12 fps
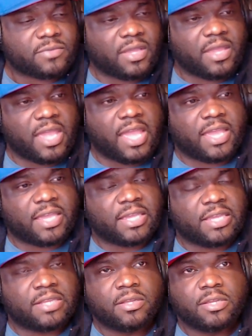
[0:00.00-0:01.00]

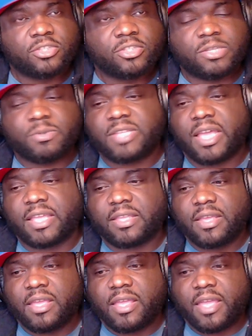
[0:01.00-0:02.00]
and she was like,
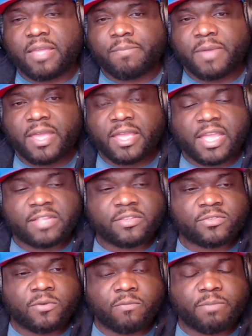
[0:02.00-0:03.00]
hey babe, ain't this
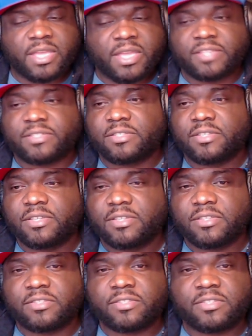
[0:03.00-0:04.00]
gonna be us?
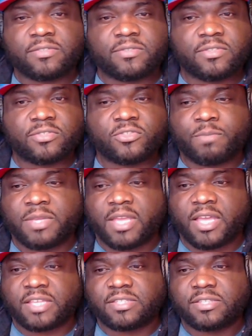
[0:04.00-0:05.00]
This should be
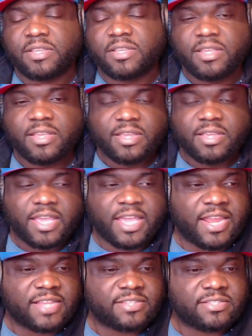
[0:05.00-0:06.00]
us.
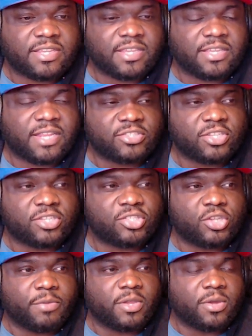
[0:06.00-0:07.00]
And I see, like, she
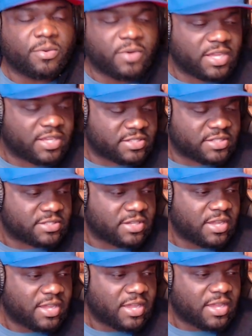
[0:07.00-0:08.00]
showed me who it is,
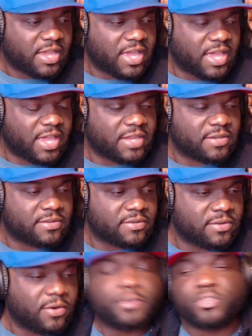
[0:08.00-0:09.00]
and, you
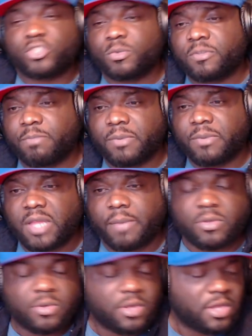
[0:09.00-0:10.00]
know, because she was a
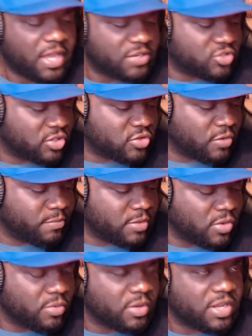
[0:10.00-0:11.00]
BBW, and she showed me
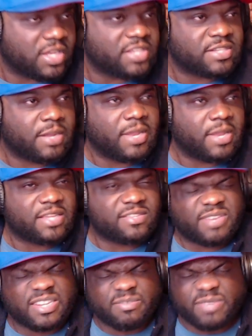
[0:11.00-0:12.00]
who it is, and I'm like,
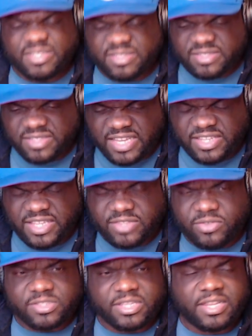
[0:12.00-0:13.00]
wait a minute. And
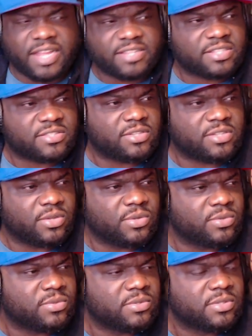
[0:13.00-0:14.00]
you see, like, this dude,